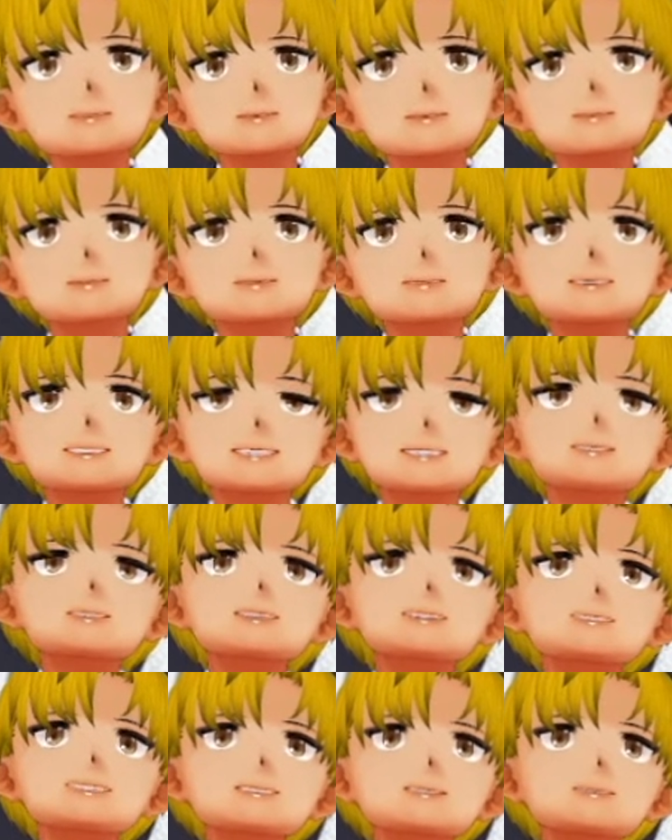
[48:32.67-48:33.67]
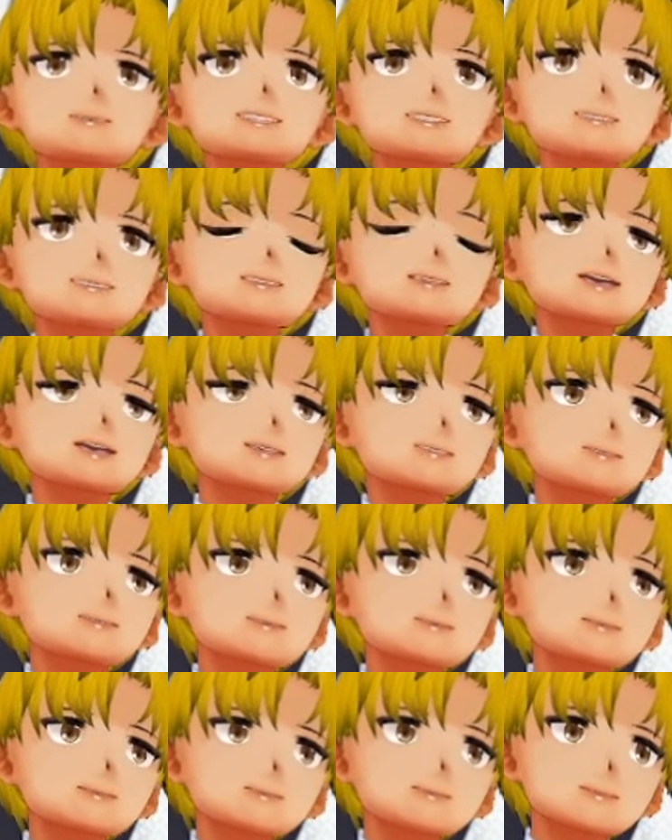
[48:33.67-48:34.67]
Games are an interactive art.
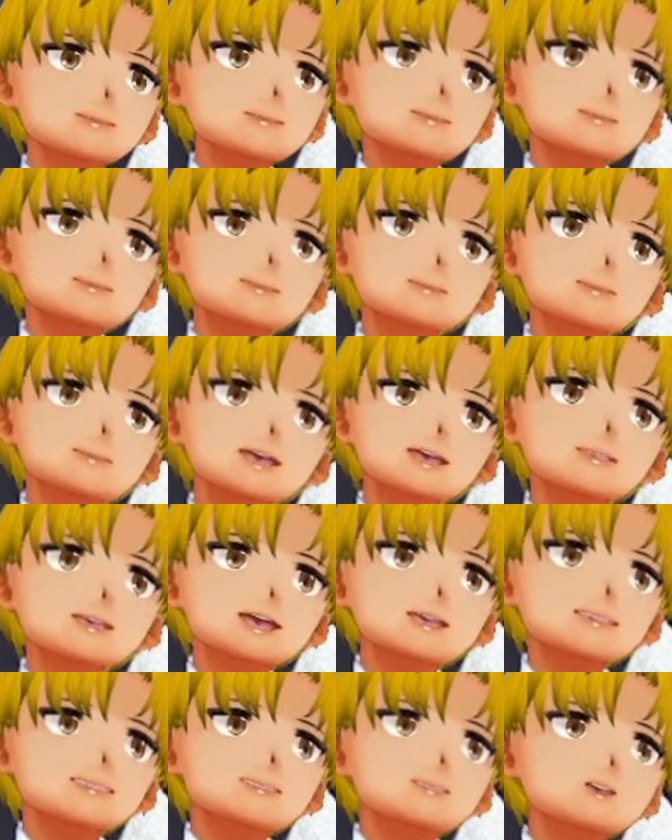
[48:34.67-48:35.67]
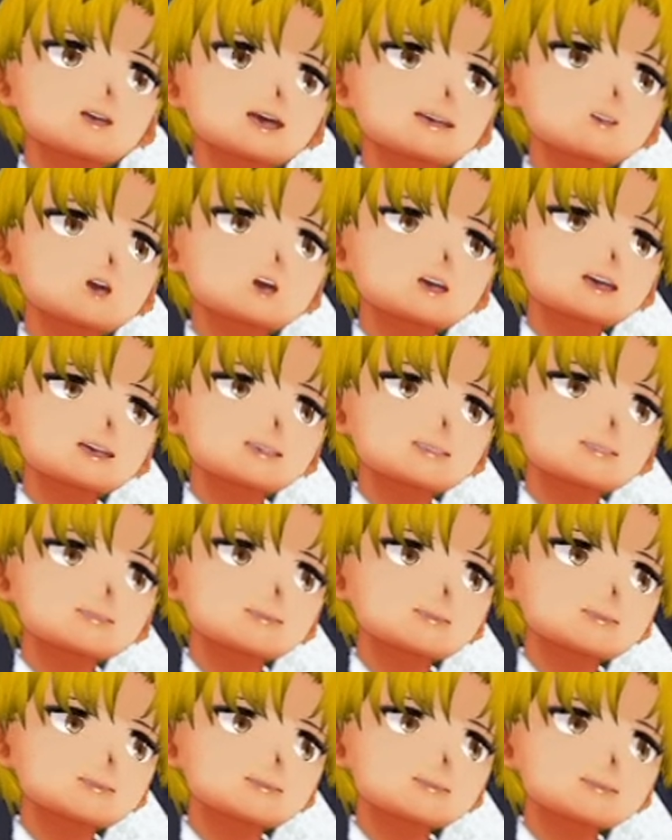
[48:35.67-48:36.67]
True. Some let you explore new worlds.
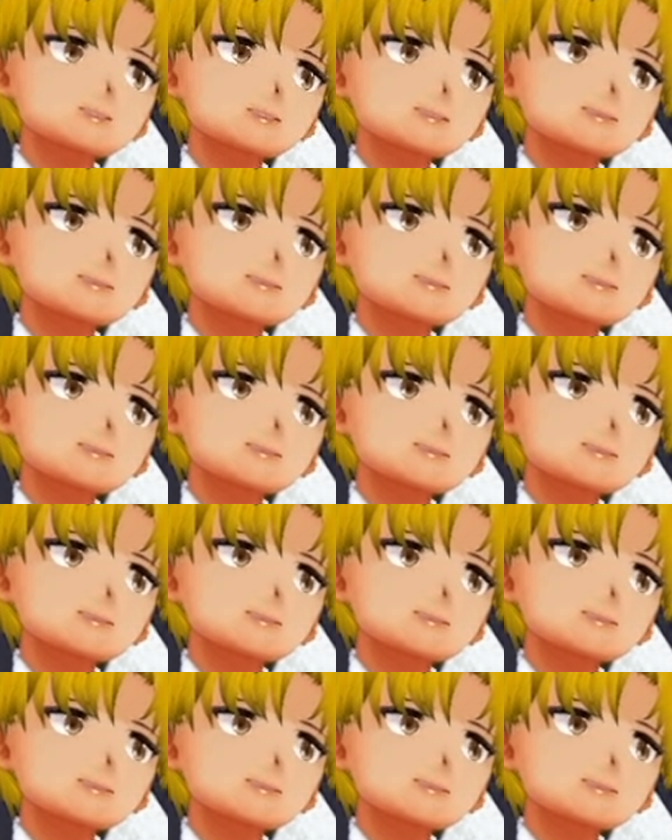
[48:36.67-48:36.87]
True.